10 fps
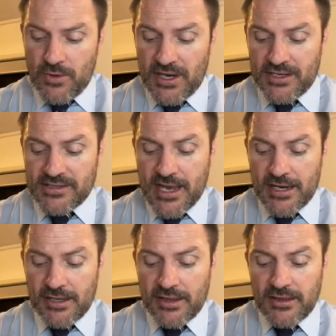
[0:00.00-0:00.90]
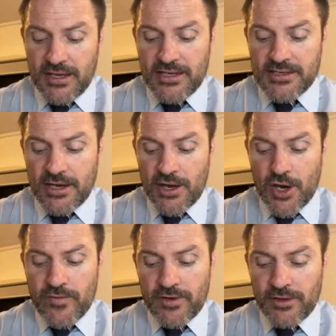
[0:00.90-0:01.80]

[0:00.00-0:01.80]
is that theta over